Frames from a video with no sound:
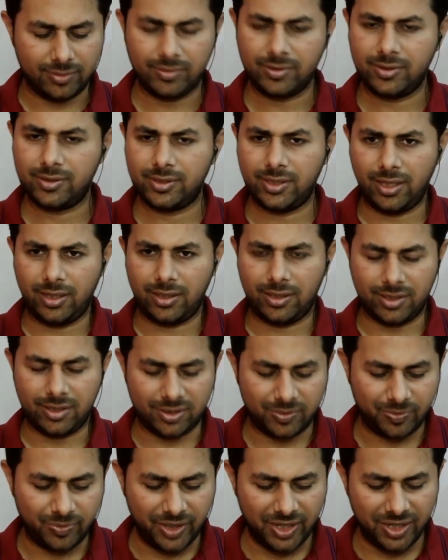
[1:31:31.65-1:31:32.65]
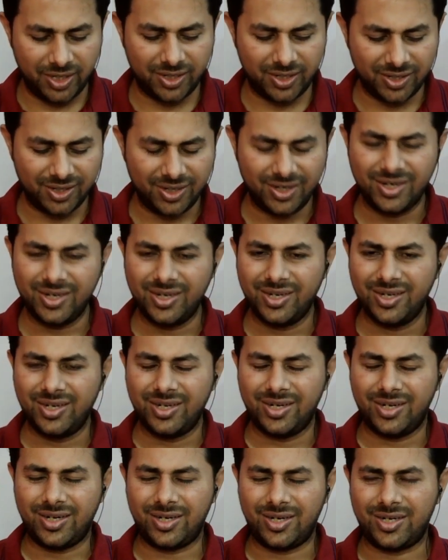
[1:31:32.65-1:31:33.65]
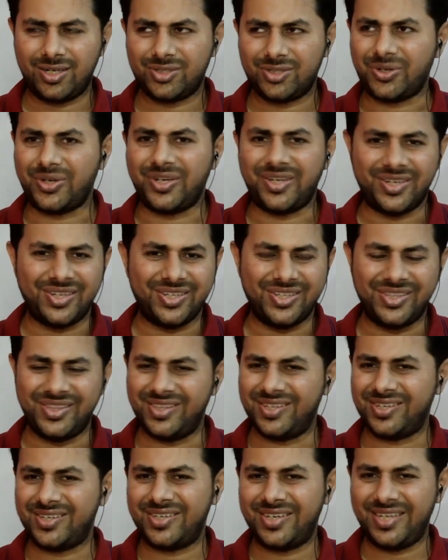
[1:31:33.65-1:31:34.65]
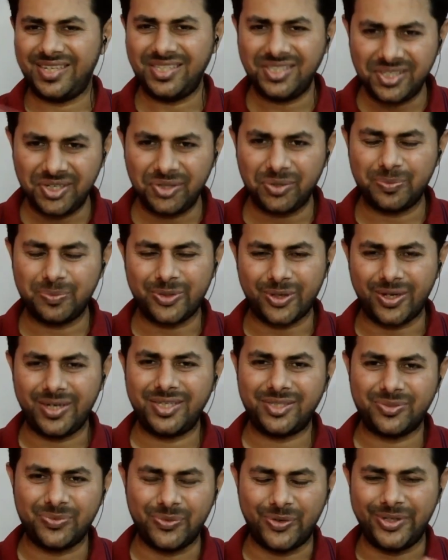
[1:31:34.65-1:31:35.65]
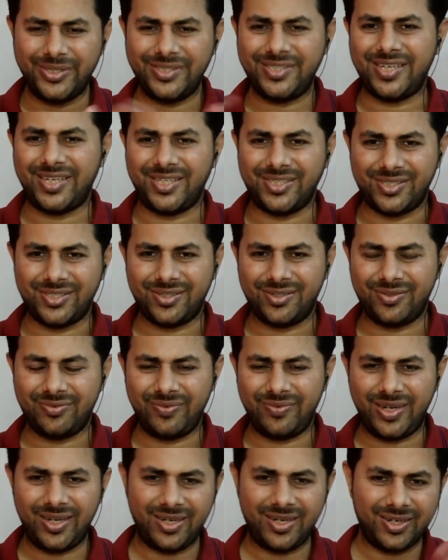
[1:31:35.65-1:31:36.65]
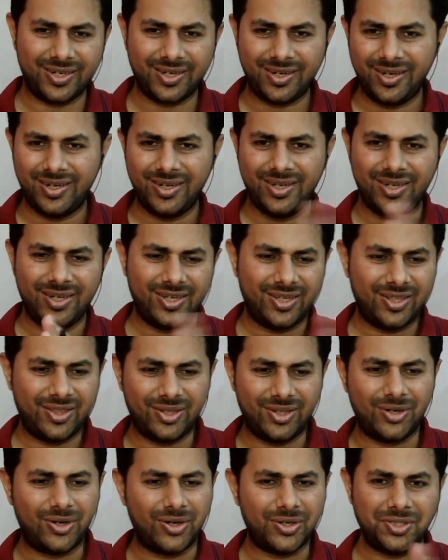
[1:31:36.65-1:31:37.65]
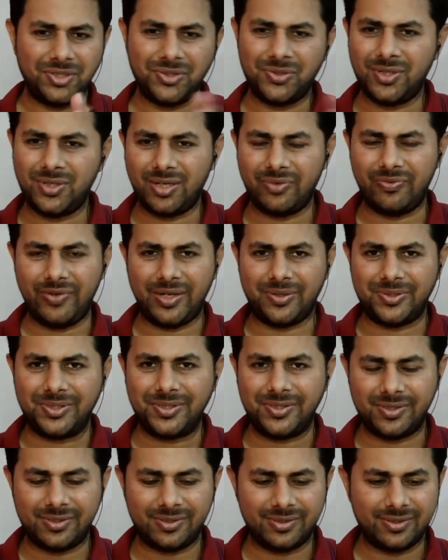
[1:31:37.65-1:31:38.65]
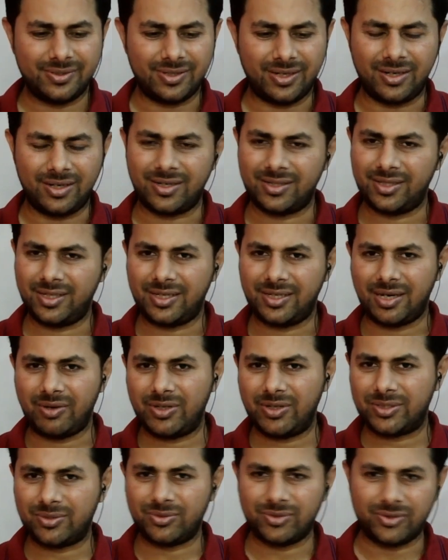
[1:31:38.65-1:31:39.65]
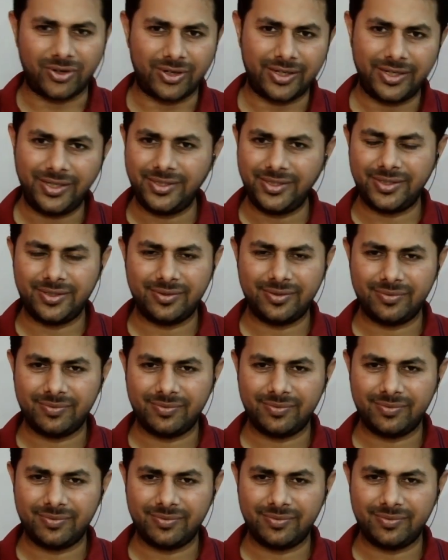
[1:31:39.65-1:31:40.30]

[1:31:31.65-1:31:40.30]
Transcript: See, the speed, the density of solids won't change when the longitudinal waves they travel through solids.